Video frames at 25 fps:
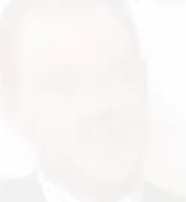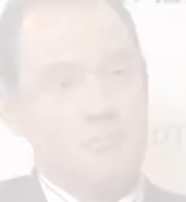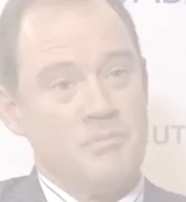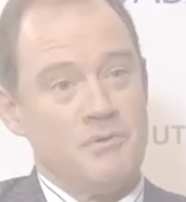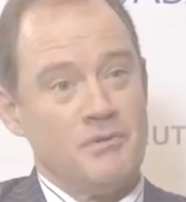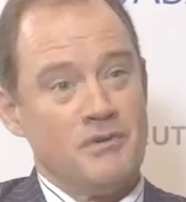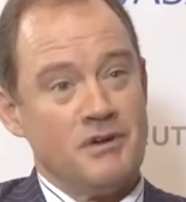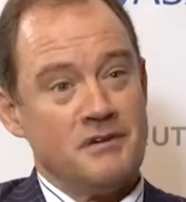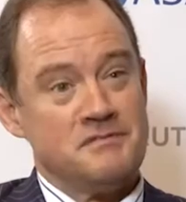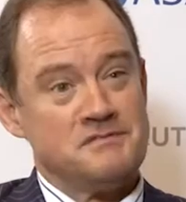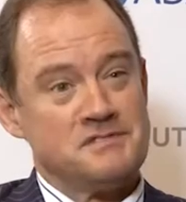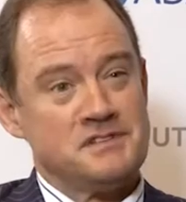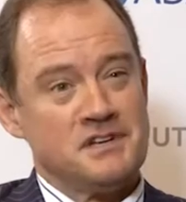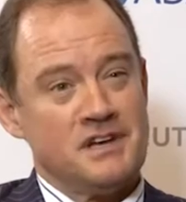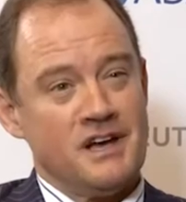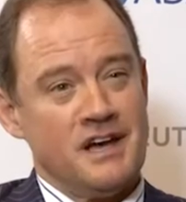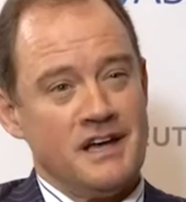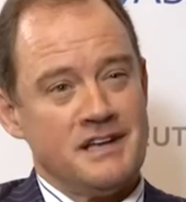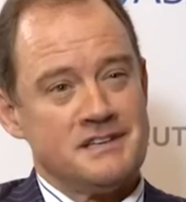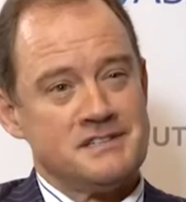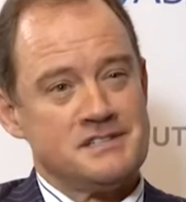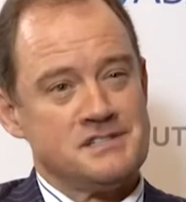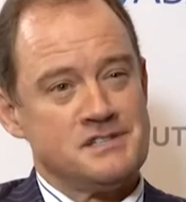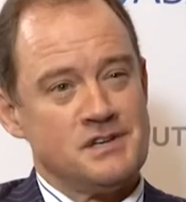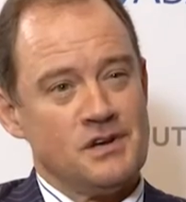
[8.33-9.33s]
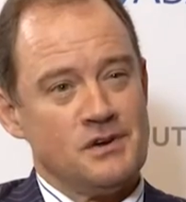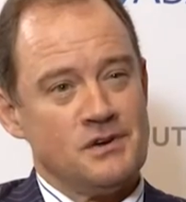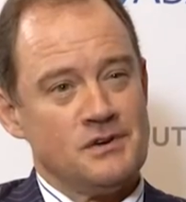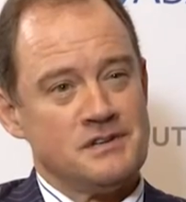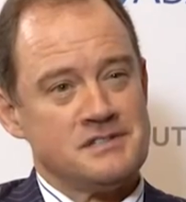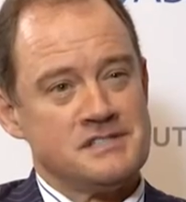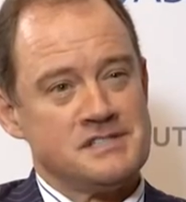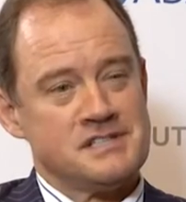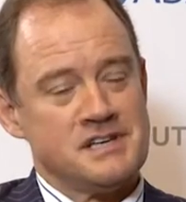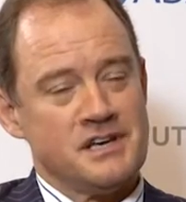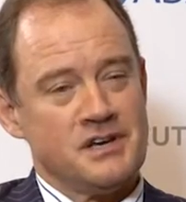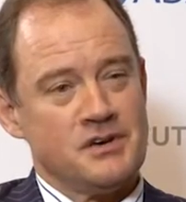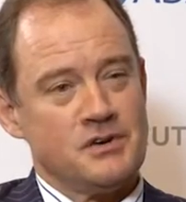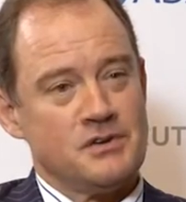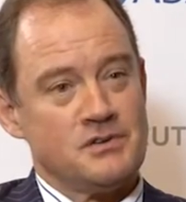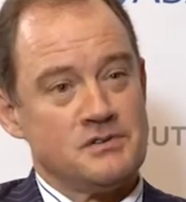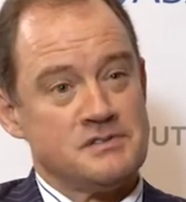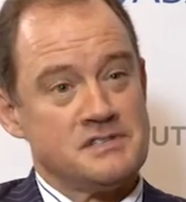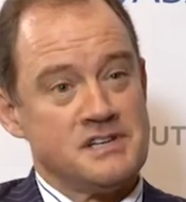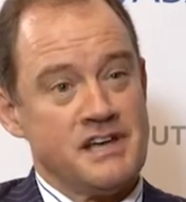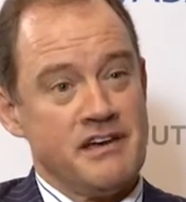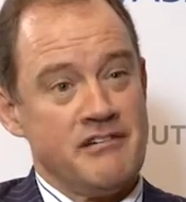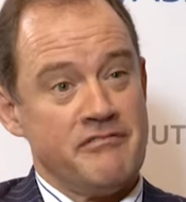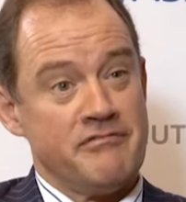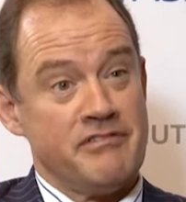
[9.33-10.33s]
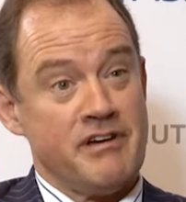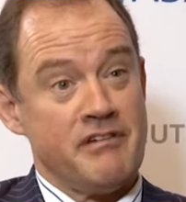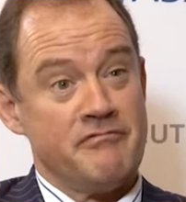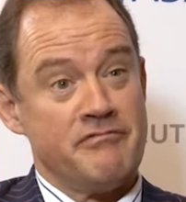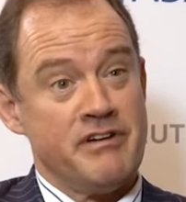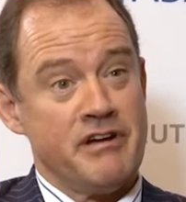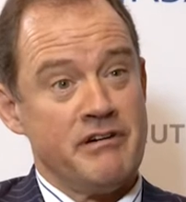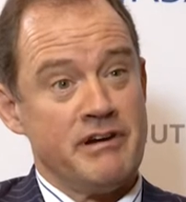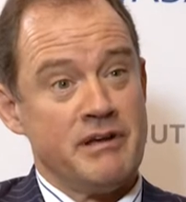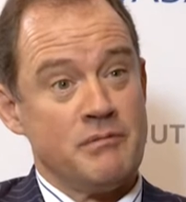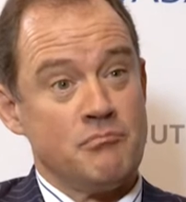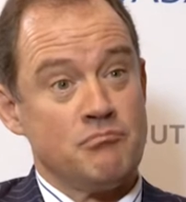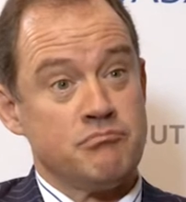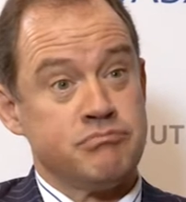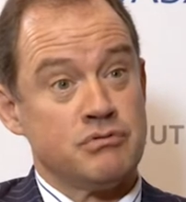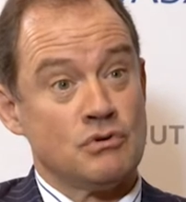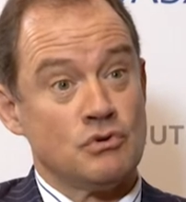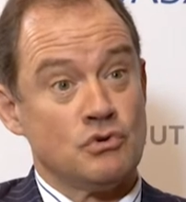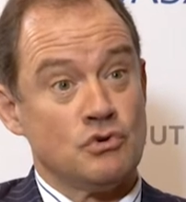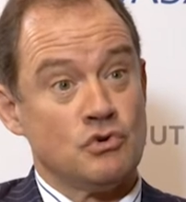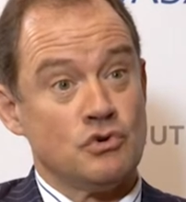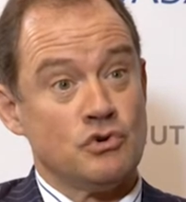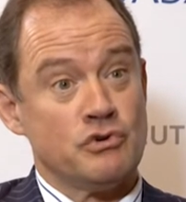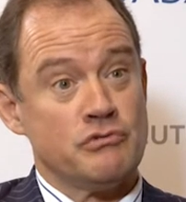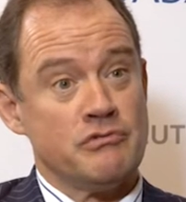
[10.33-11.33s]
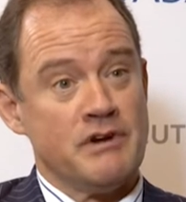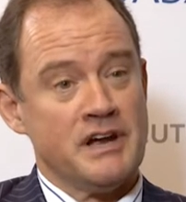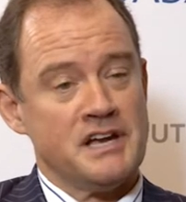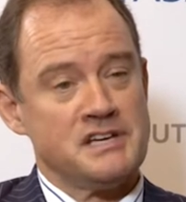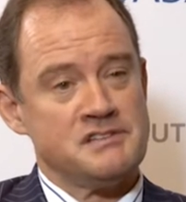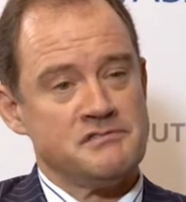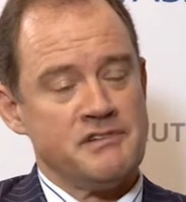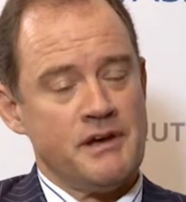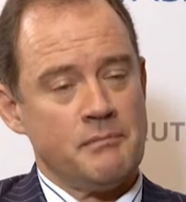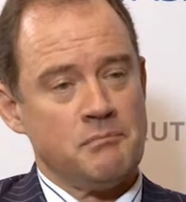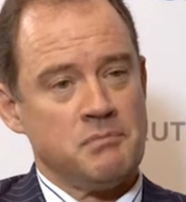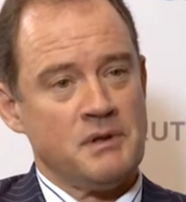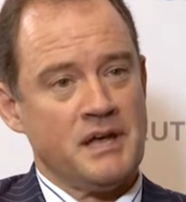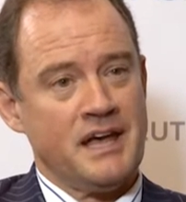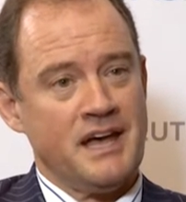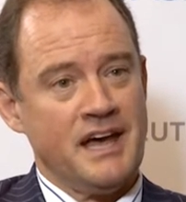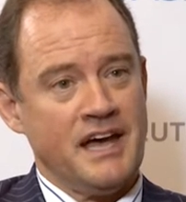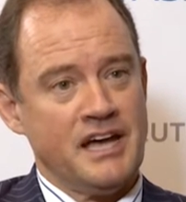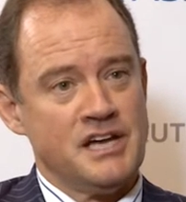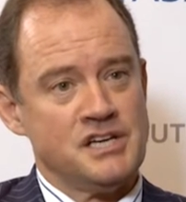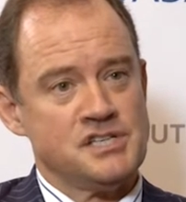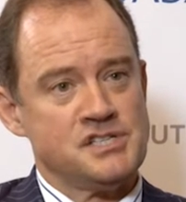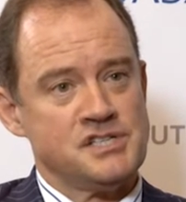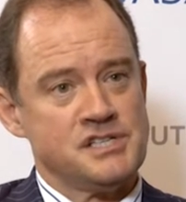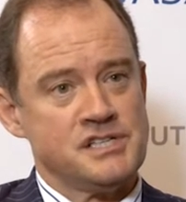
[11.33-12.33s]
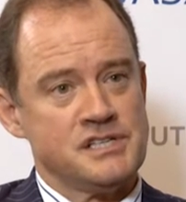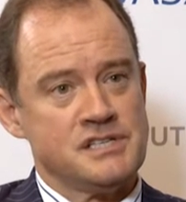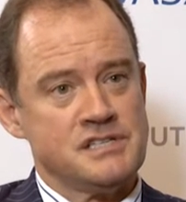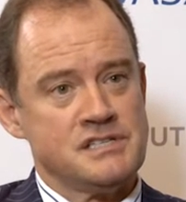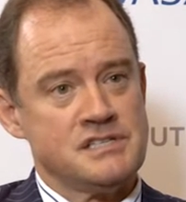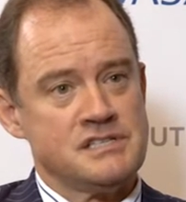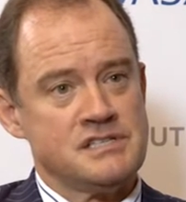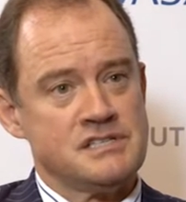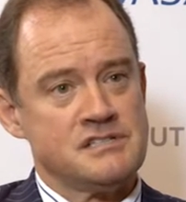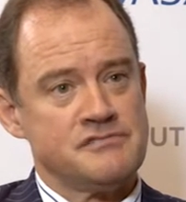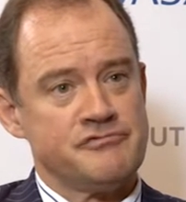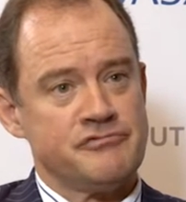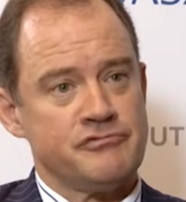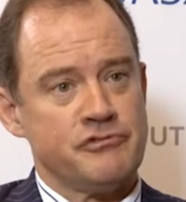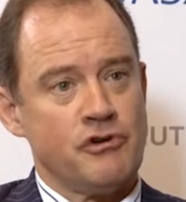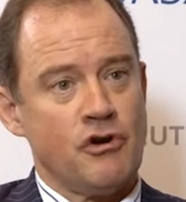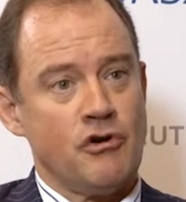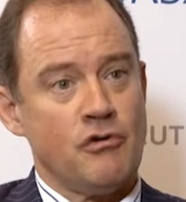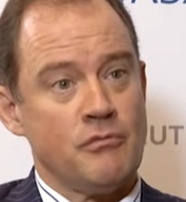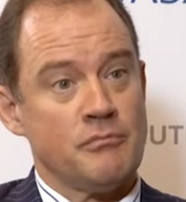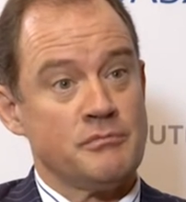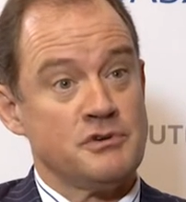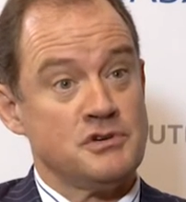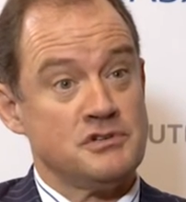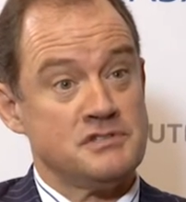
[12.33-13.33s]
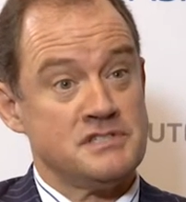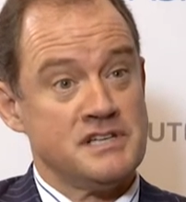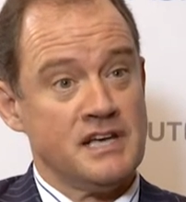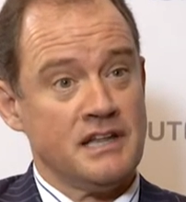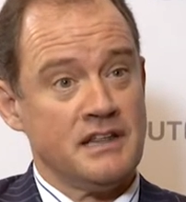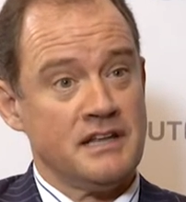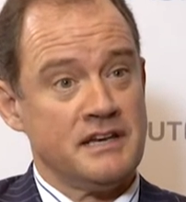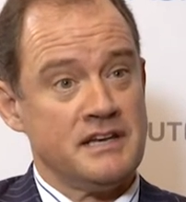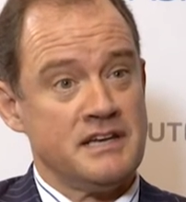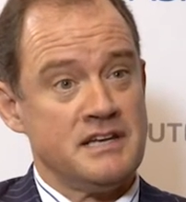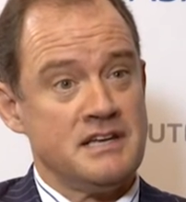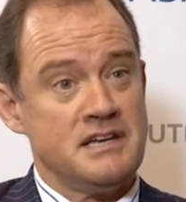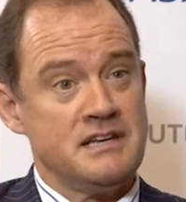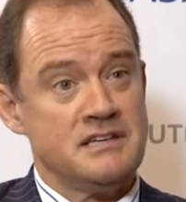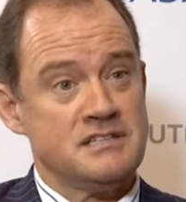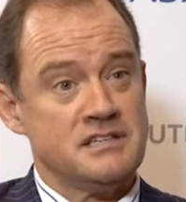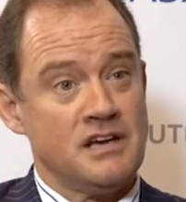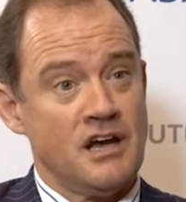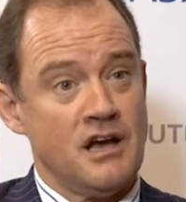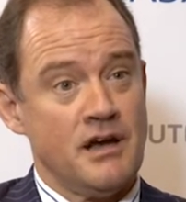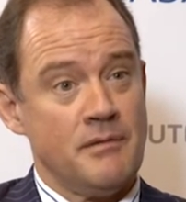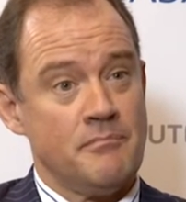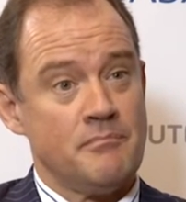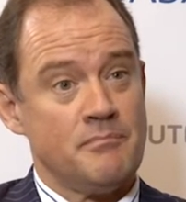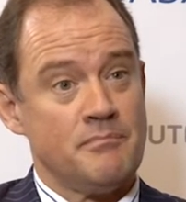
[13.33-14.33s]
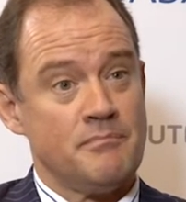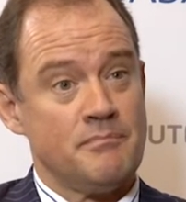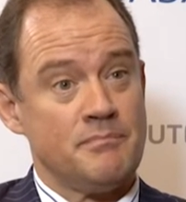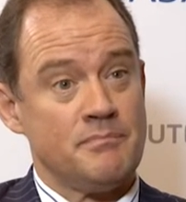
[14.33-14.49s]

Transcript: Perovskite solar cells have a very broad range of applications, from utility type